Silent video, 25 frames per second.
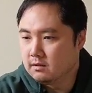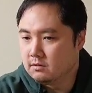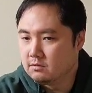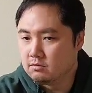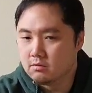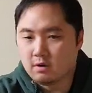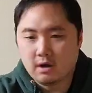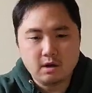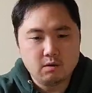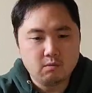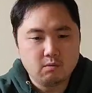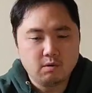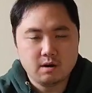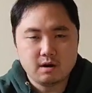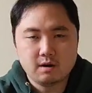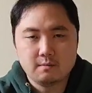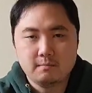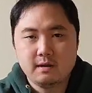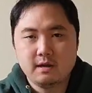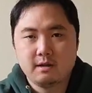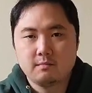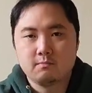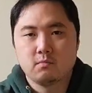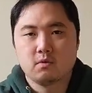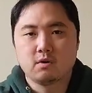Do I want to
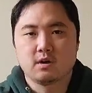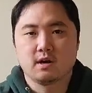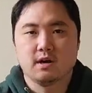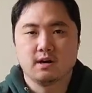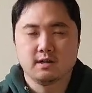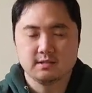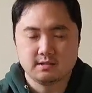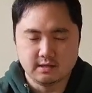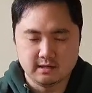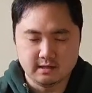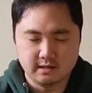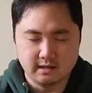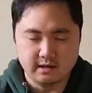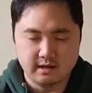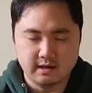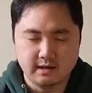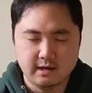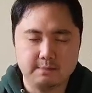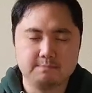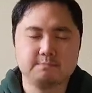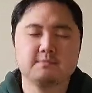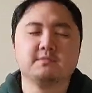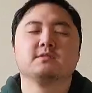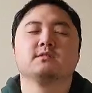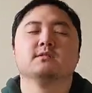make more content?
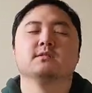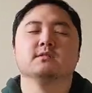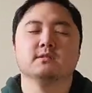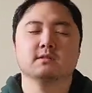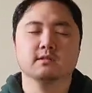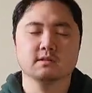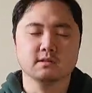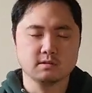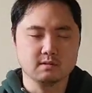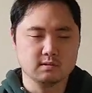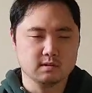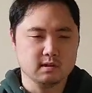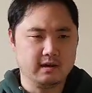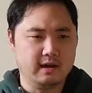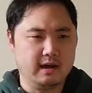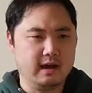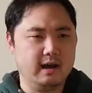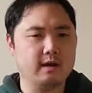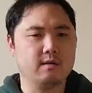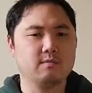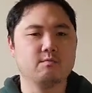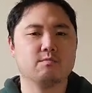Absolutely.